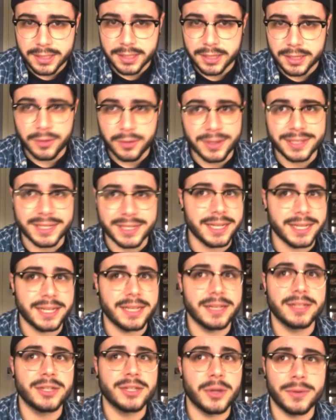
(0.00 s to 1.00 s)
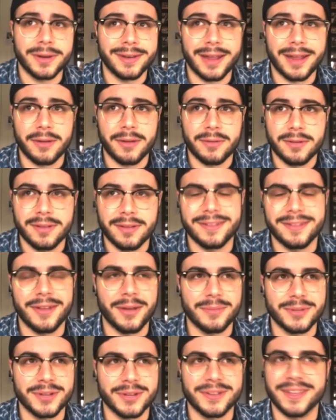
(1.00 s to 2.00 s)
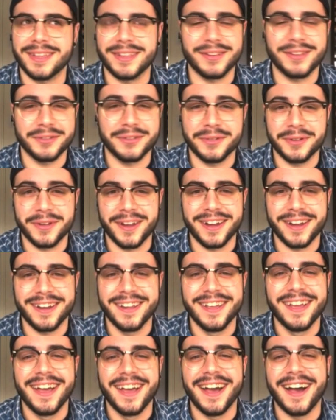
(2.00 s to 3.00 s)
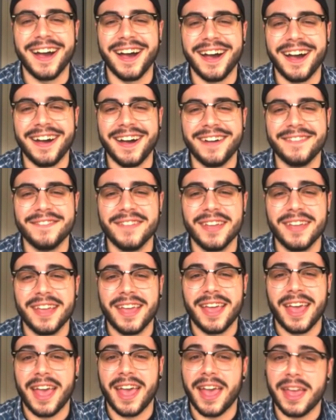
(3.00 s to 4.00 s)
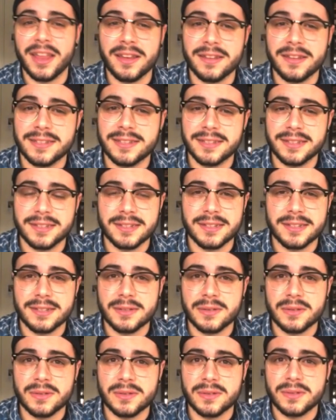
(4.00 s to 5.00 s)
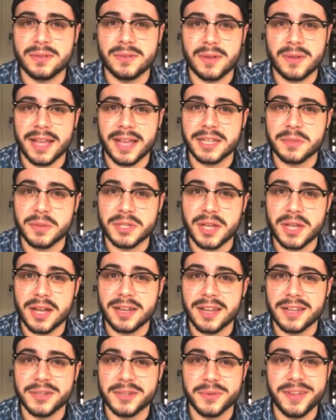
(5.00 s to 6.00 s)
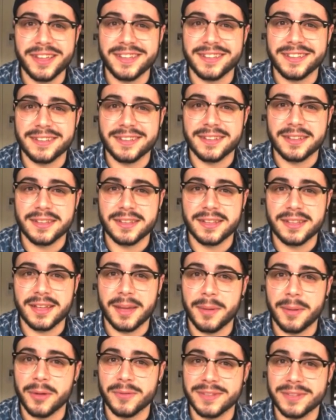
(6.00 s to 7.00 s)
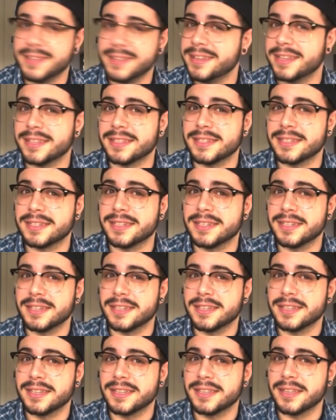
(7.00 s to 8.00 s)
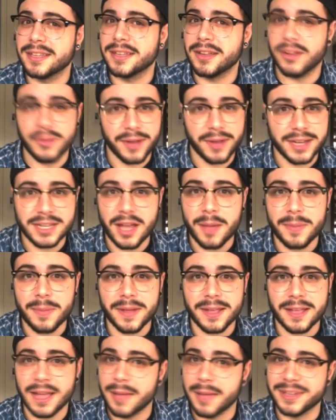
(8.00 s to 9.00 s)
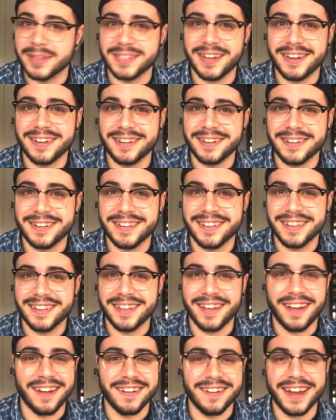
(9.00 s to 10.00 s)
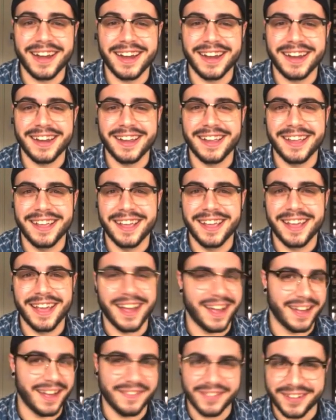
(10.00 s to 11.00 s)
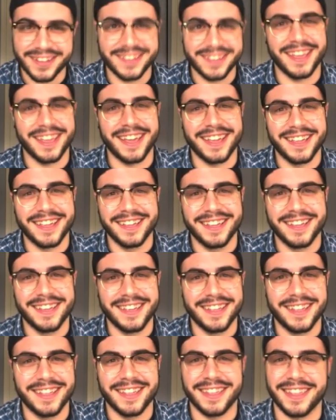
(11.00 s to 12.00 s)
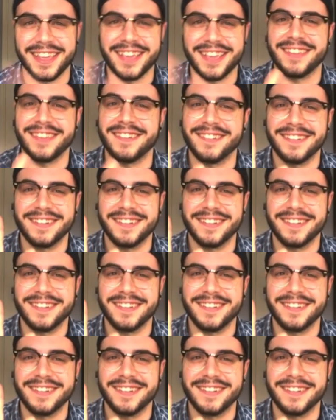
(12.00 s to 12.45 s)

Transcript: Chrissy, tone it down. No, I'm joking. You're doing great. And I guess we'll talk next week about resilience. Great topic. I'm excited. All right. Have a good day. Thank you.